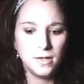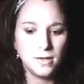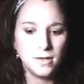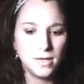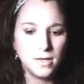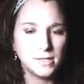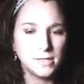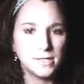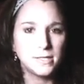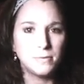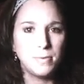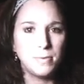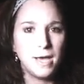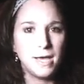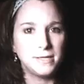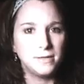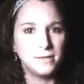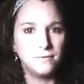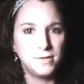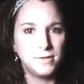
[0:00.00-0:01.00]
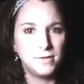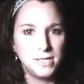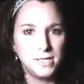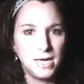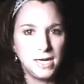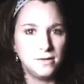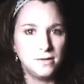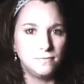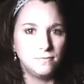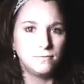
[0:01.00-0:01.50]
Yes, it's a passive
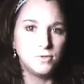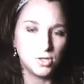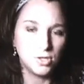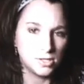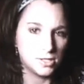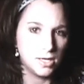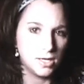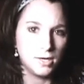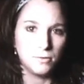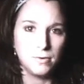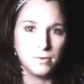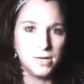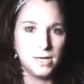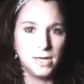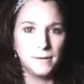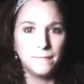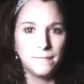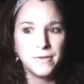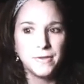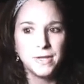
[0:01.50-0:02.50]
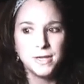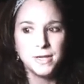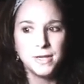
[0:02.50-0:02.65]
state, just like reading.